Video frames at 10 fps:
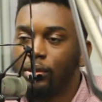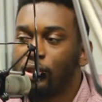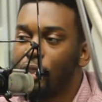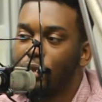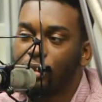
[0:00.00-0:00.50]

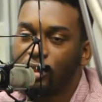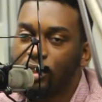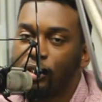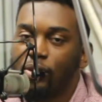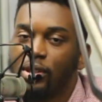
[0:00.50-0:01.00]
So just,
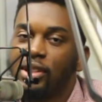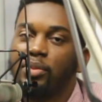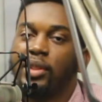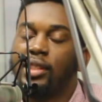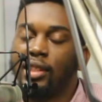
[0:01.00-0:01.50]
you know, just to
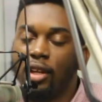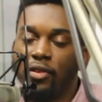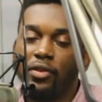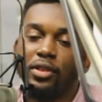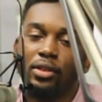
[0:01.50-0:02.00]
be
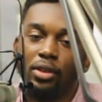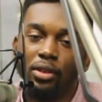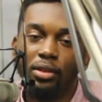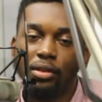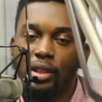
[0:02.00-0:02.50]
safe in
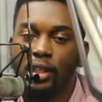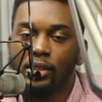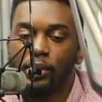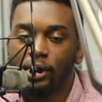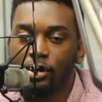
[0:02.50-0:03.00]
all
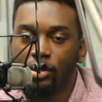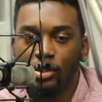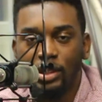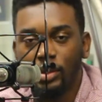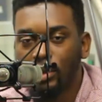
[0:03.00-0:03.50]
aspects, you know,
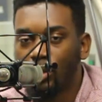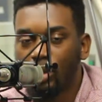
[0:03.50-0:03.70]
it's